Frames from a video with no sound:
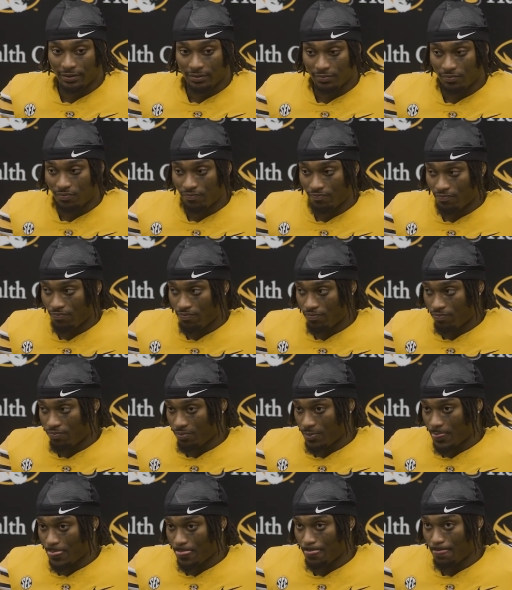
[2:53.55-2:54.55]

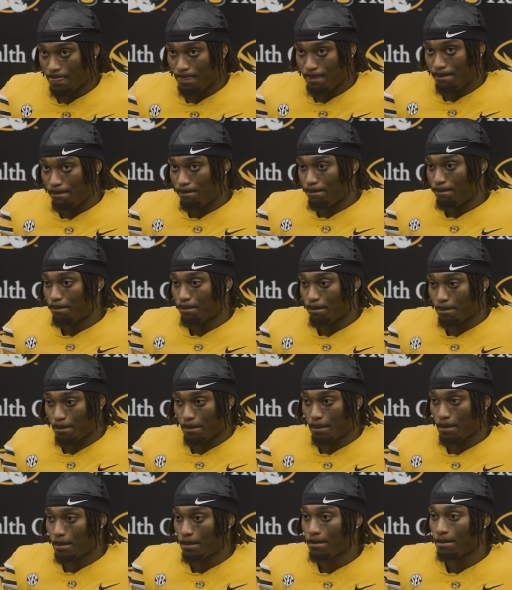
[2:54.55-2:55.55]

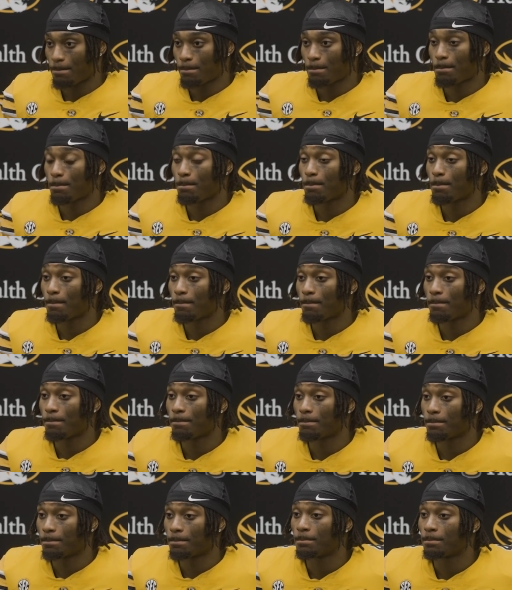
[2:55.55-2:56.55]

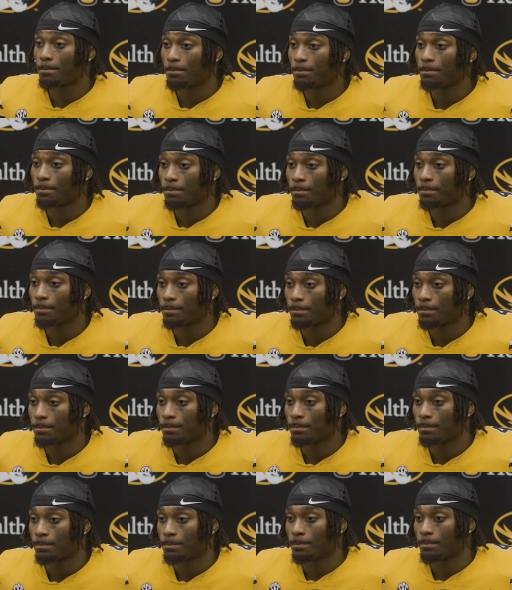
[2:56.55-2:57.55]

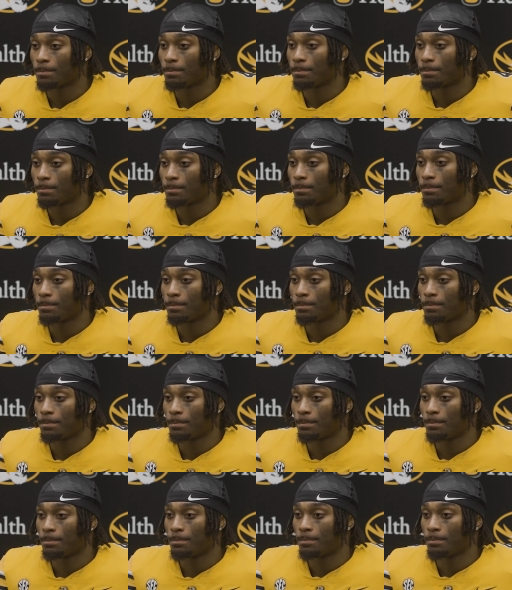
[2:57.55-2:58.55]

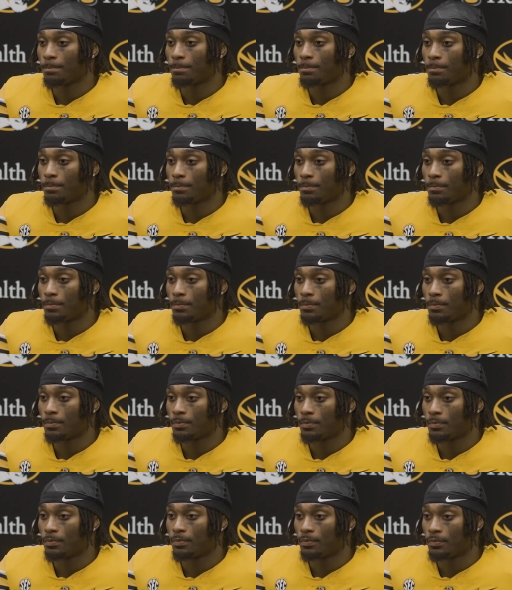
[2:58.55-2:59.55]

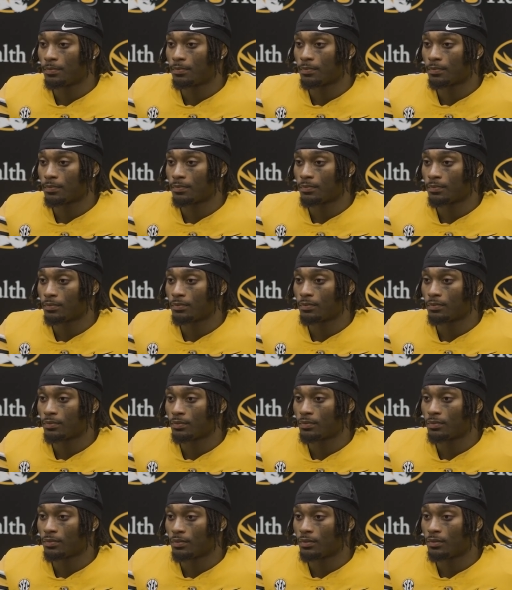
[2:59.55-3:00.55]

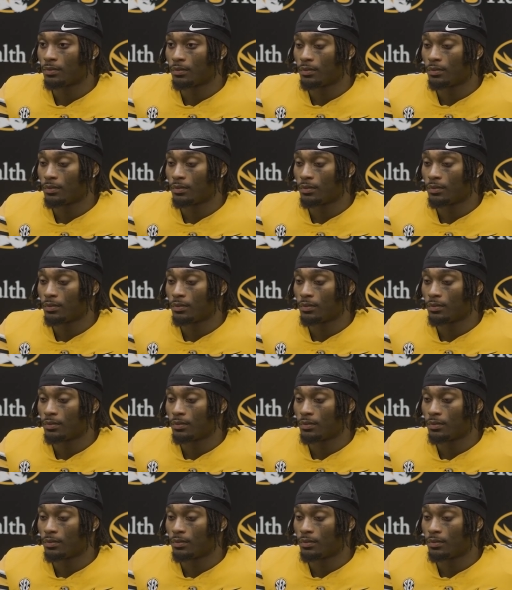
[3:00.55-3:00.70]
(silence)